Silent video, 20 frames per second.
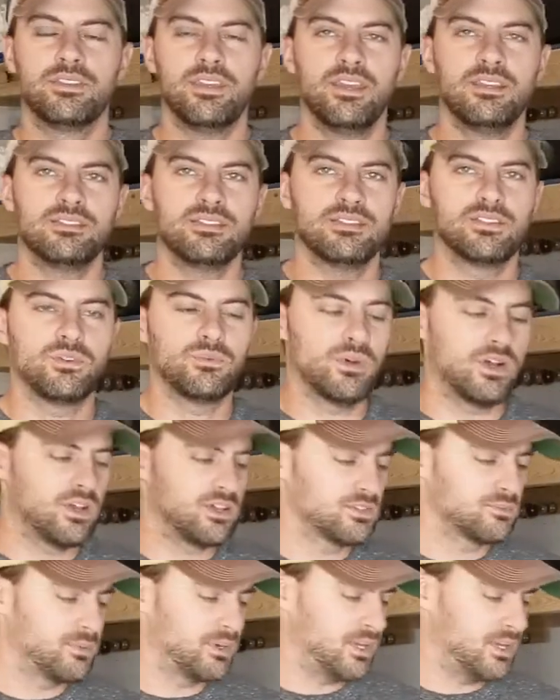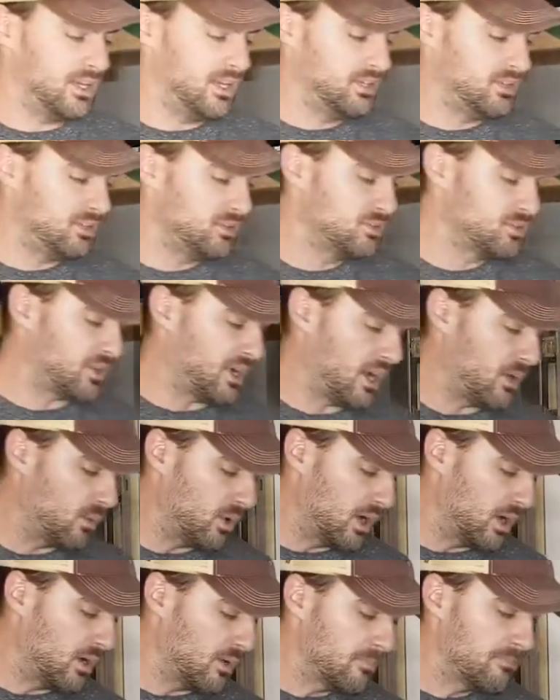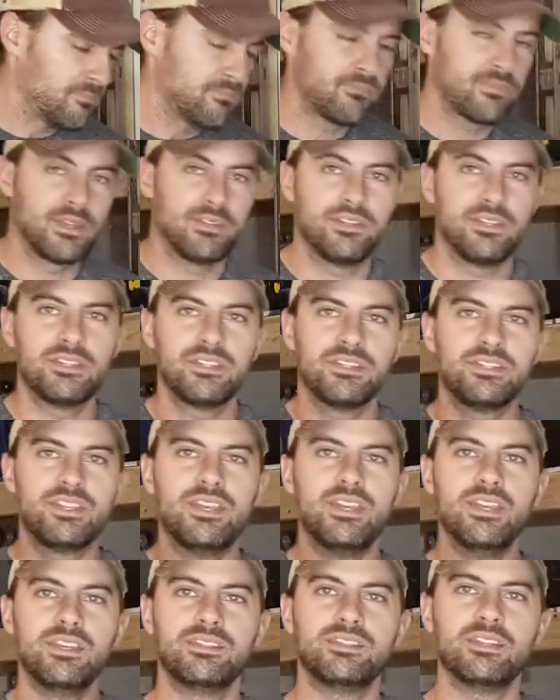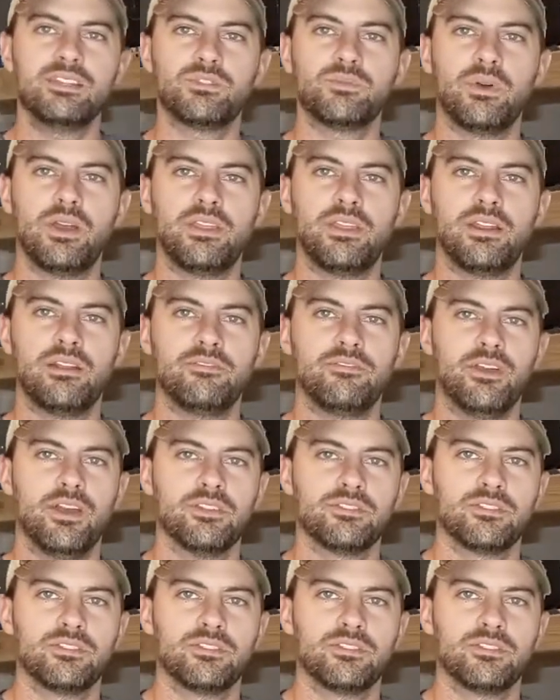things into walls, but into drywall, this is the easiest way that I found.